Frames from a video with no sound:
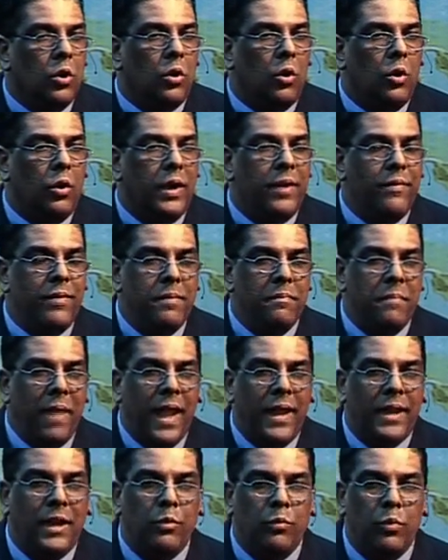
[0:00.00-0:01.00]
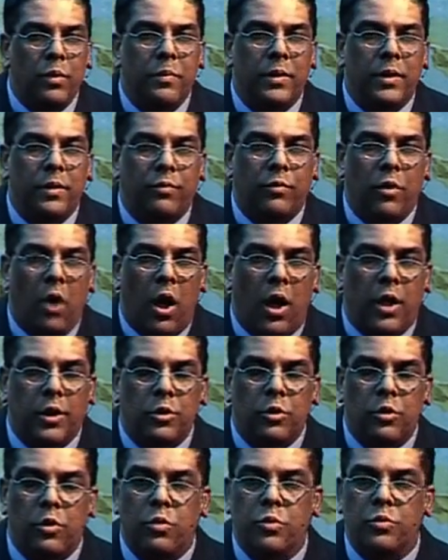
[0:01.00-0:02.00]
or every man and woman of God
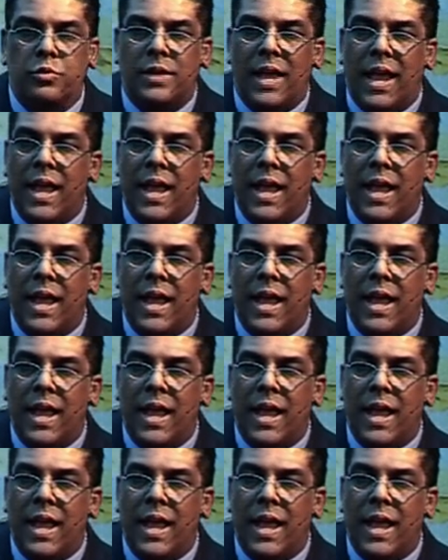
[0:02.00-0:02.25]
who's